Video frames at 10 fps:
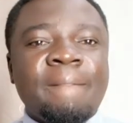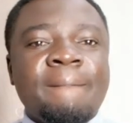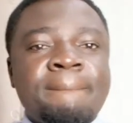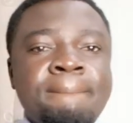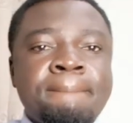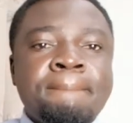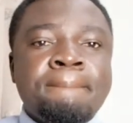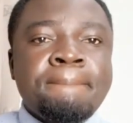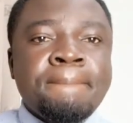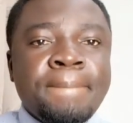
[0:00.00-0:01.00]

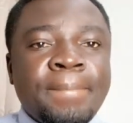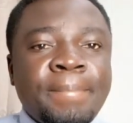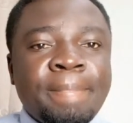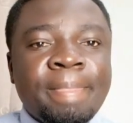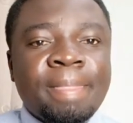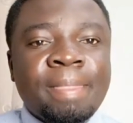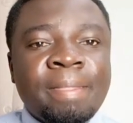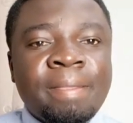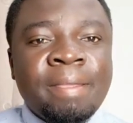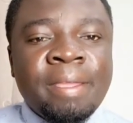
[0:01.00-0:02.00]
No one is speaking in this clip.